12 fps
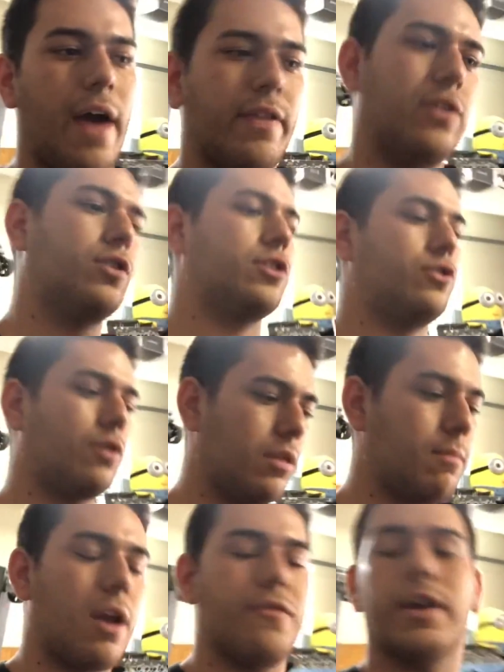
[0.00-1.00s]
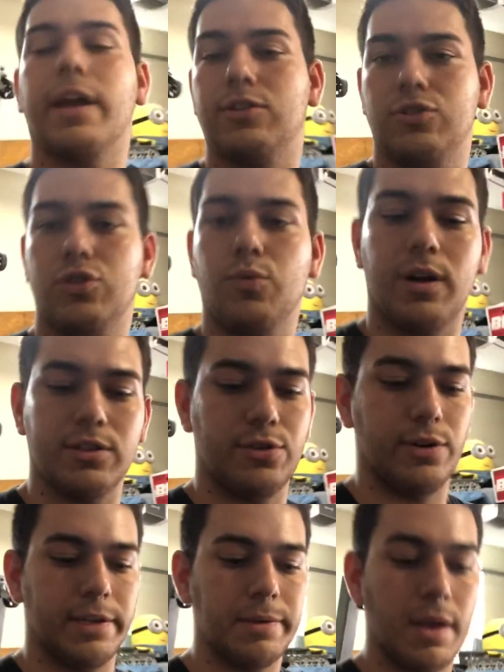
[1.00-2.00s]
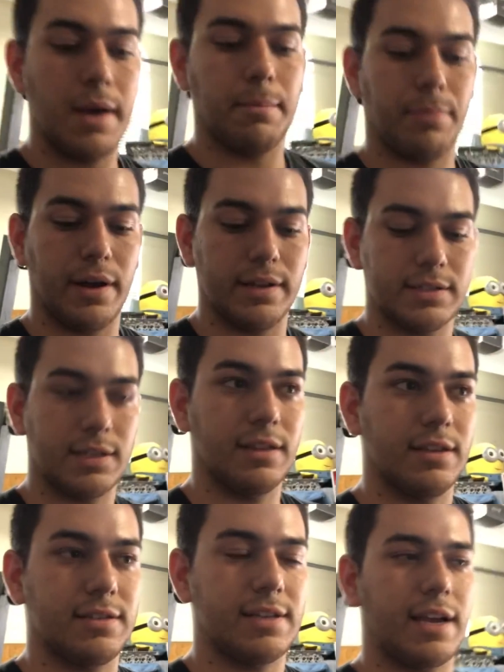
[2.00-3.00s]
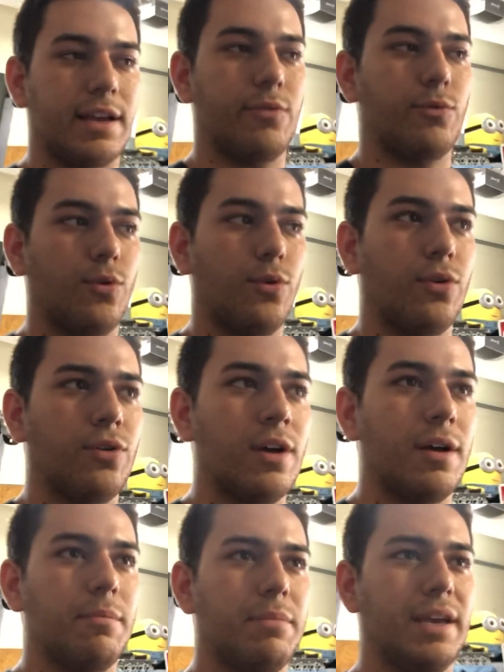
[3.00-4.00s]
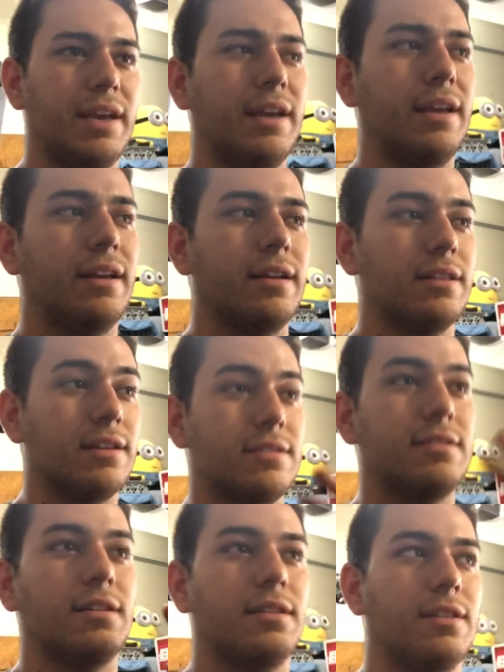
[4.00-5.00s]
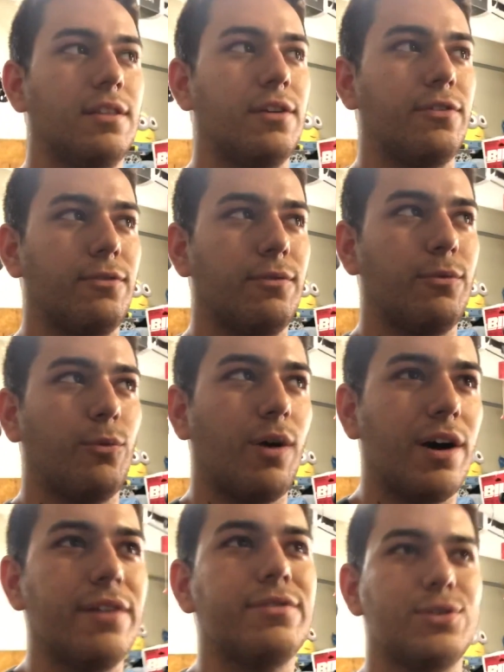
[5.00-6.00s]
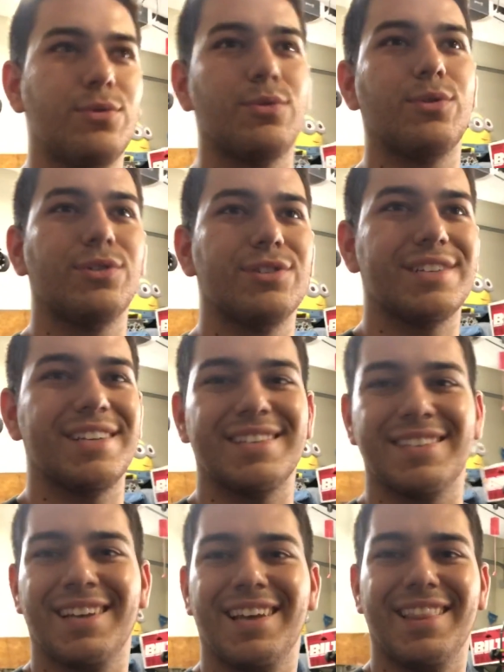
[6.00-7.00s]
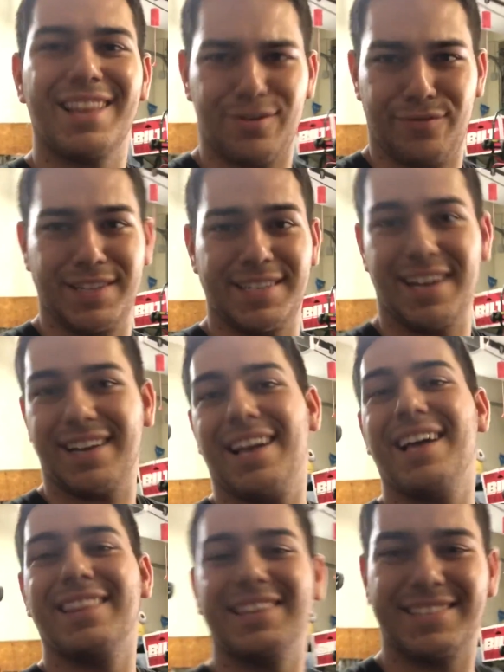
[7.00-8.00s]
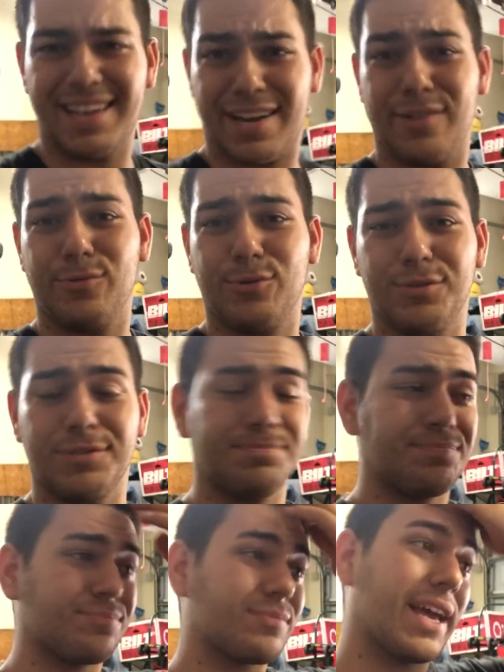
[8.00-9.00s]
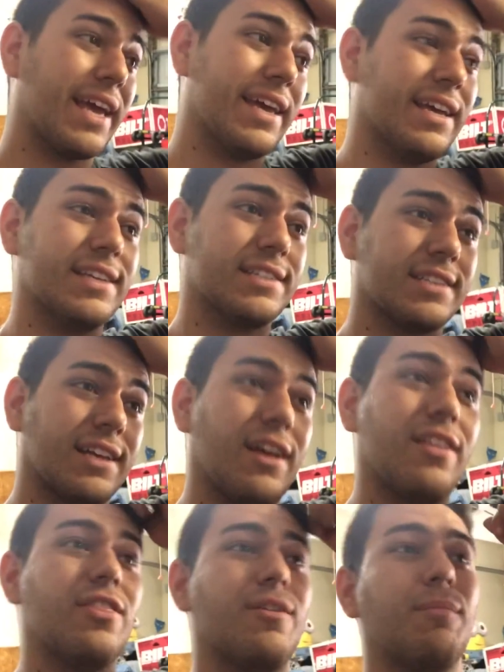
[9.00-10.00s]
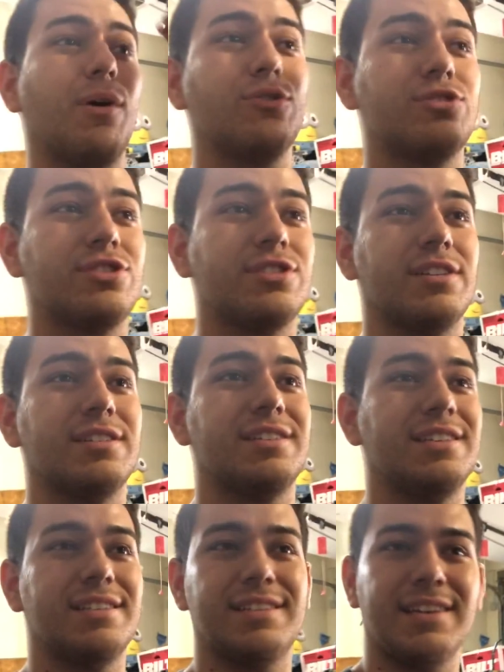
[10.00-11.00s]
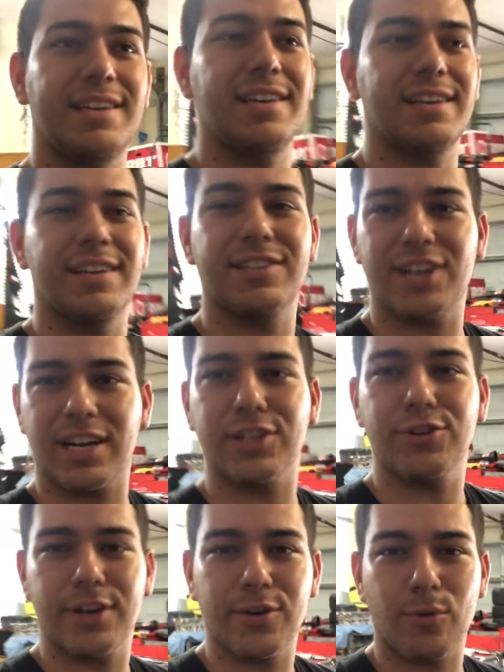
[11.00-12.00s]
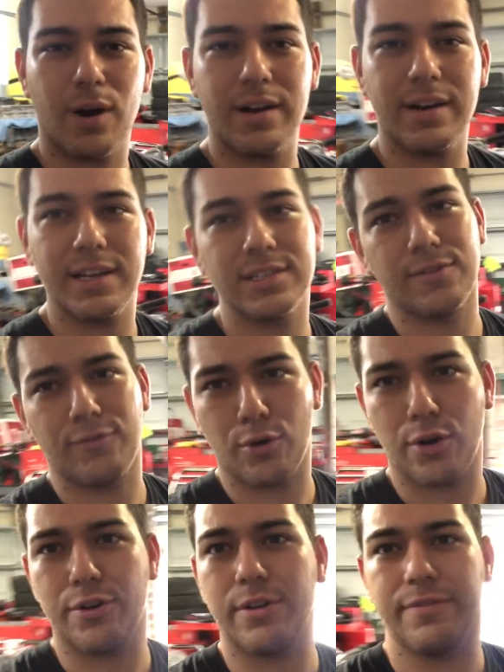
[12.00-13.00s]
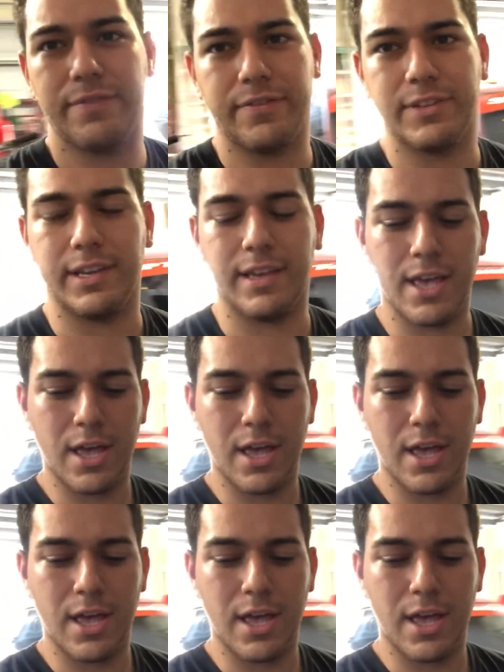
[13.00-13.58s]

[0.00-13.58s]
And then you can do all the modifications you want to it. But the second rule being this, the one of 2 rules is non-VTEC. The second rule is the most CC injector you can run is a 450.